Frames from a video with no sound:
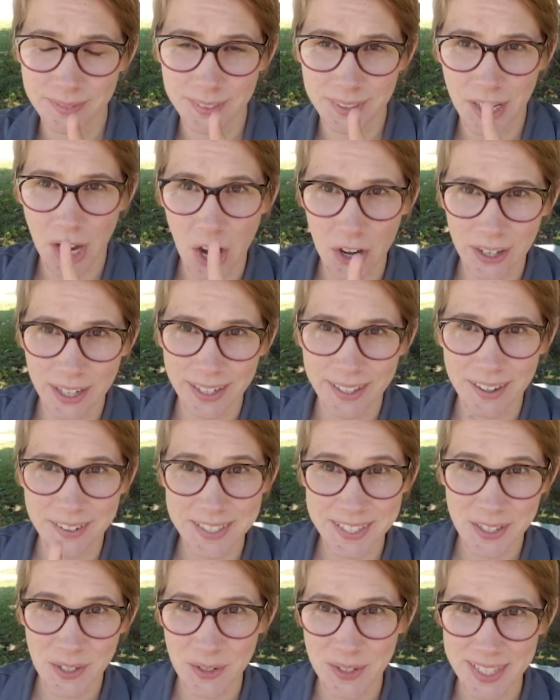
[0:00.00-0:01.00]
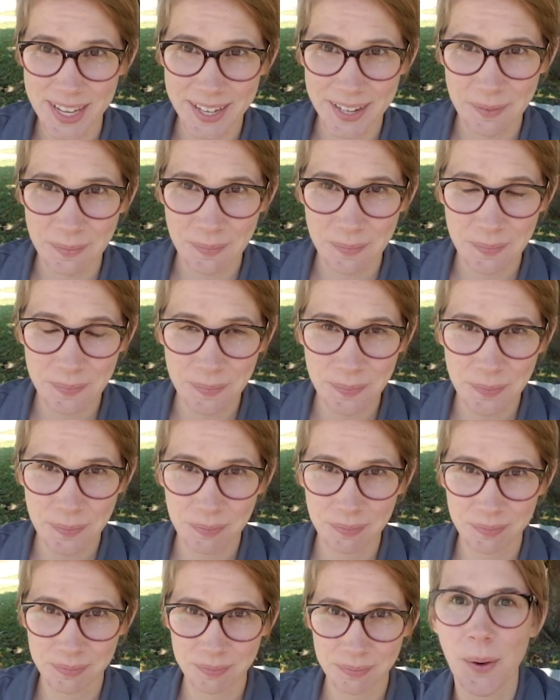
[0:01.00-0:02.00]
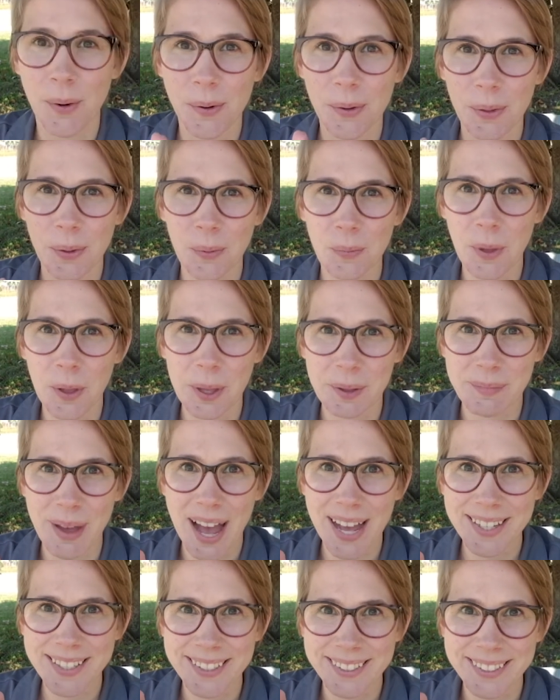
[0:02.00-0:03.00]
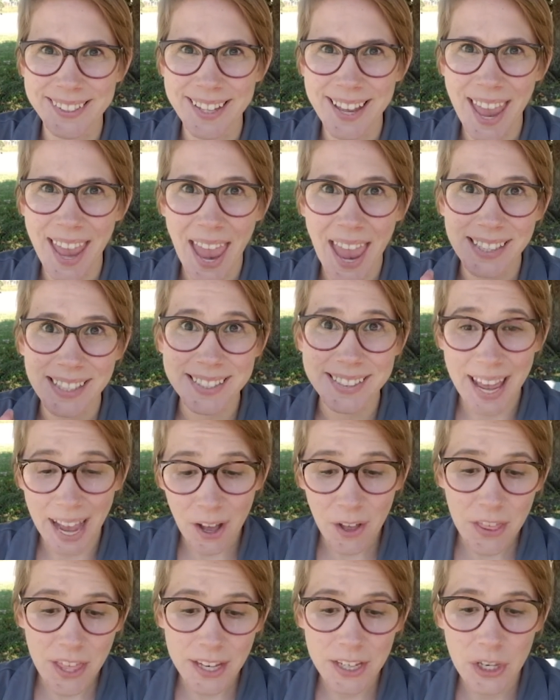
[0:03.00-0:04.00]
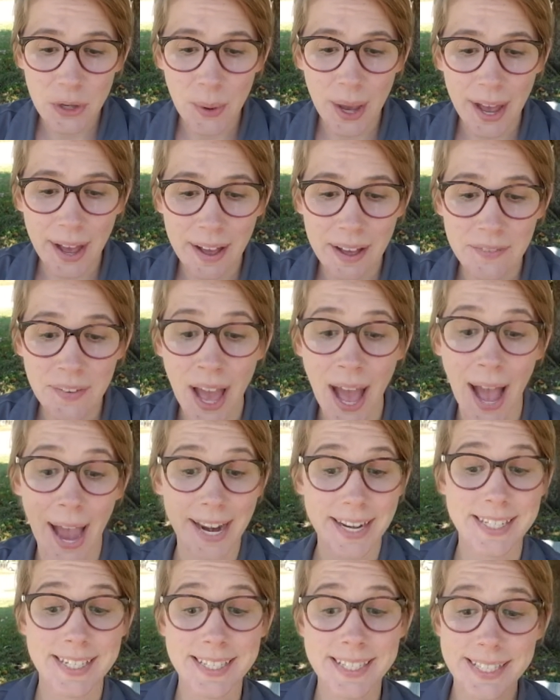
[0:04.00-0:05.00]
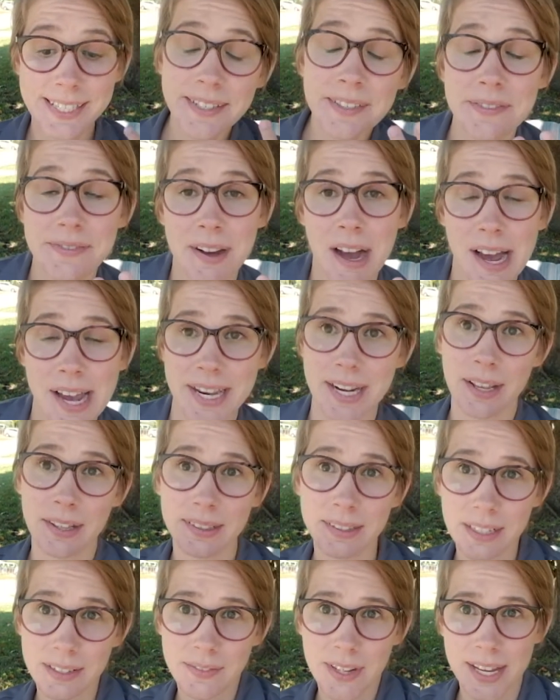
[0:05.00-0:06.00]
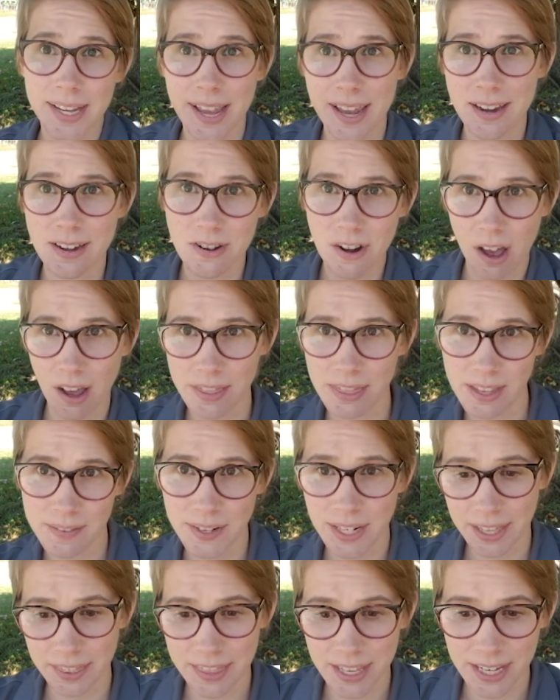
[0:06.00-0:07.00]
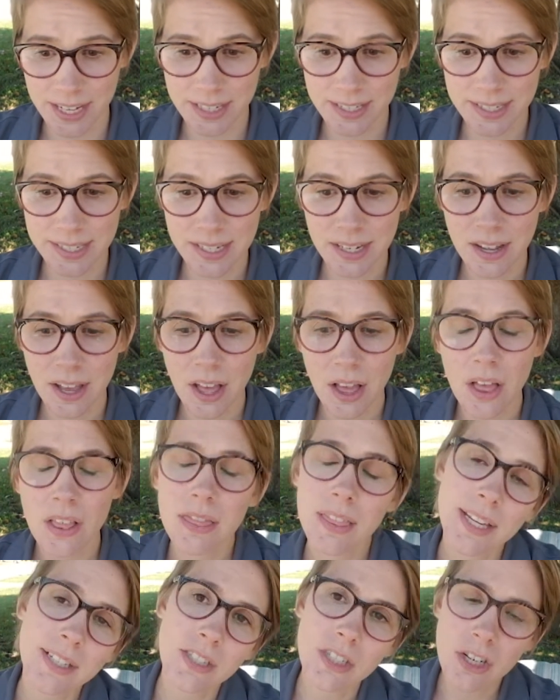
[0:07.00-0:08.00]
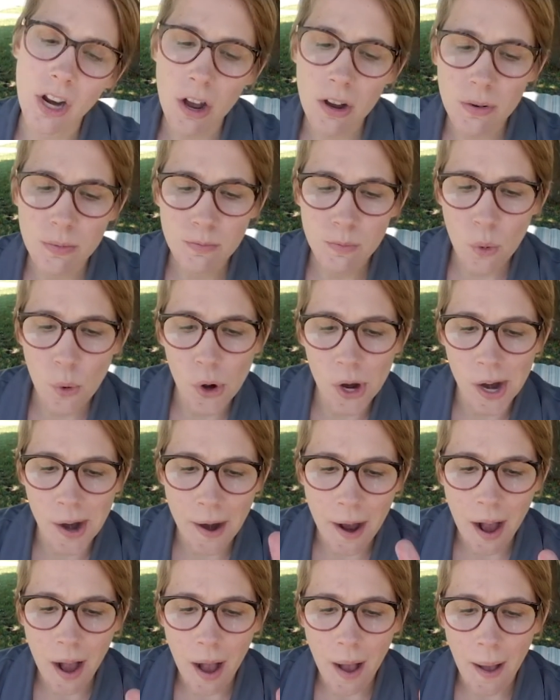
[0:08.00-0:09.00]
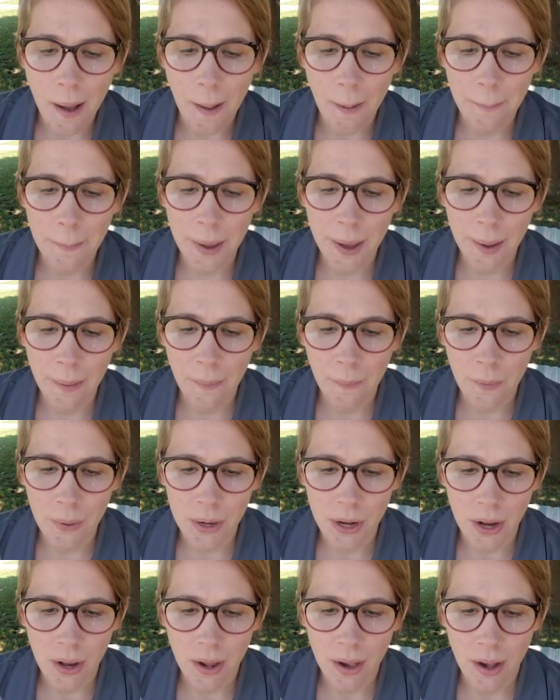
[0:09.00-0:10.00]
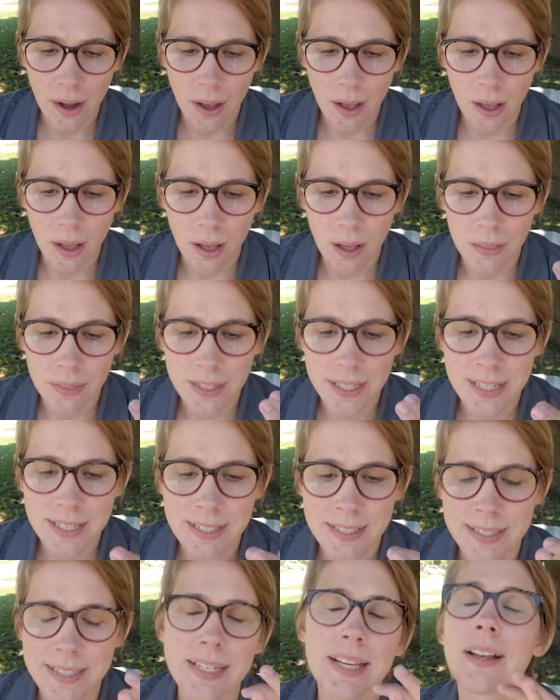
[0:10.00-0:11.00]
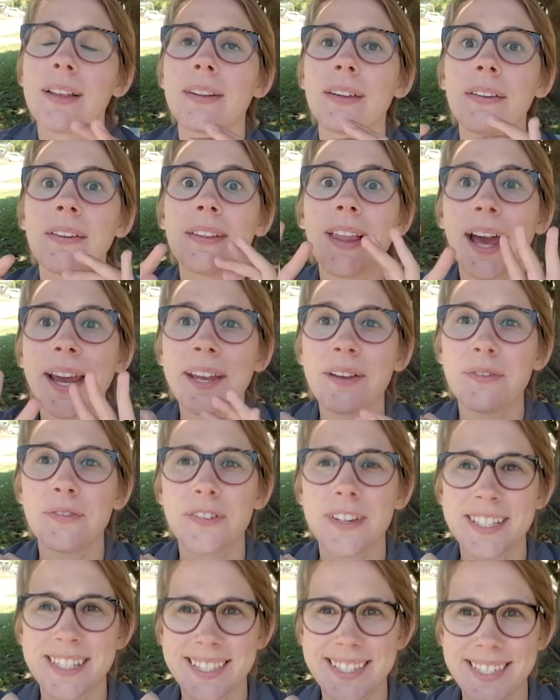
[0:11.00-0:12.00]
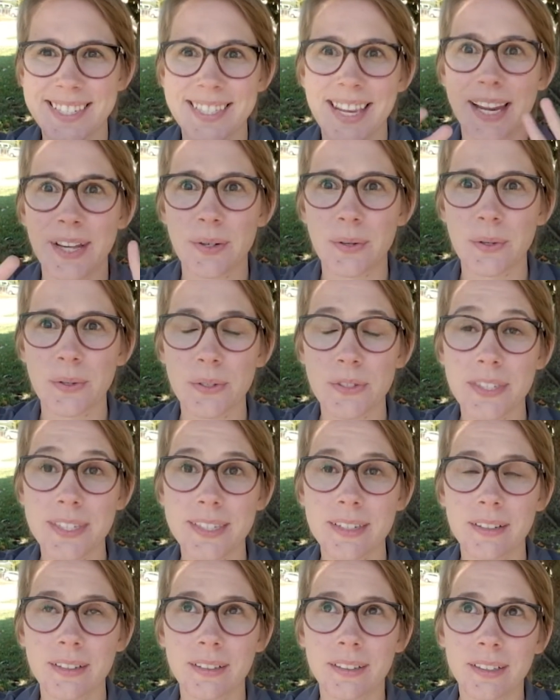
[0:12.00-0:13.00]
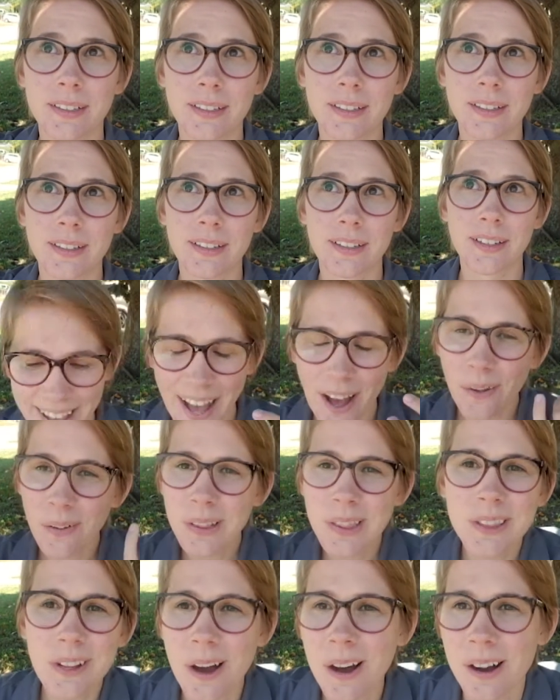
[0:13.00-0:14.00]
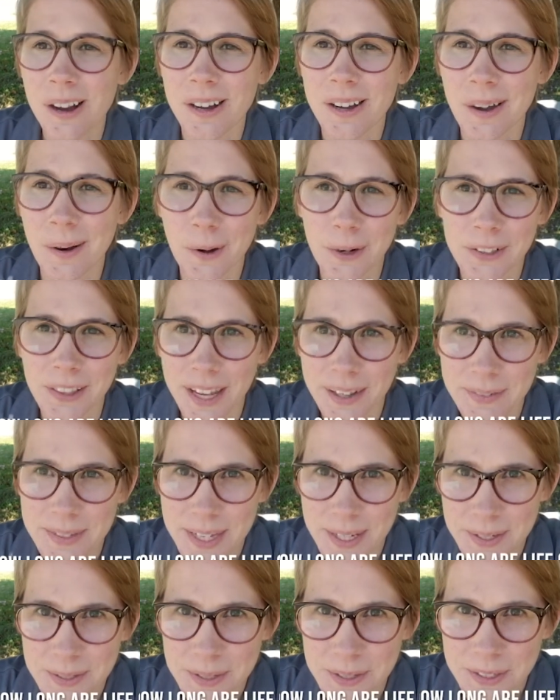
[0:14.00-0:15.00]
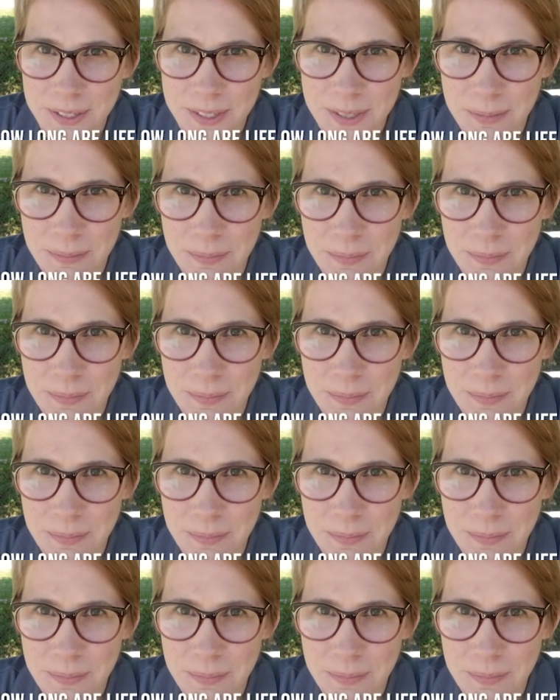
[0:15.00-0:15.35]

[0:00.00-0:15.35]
All right, I'll see you in a second. Welcome back. Now that you have identified living and non-living things, let's talk more about these life cycles. How long are life cycles?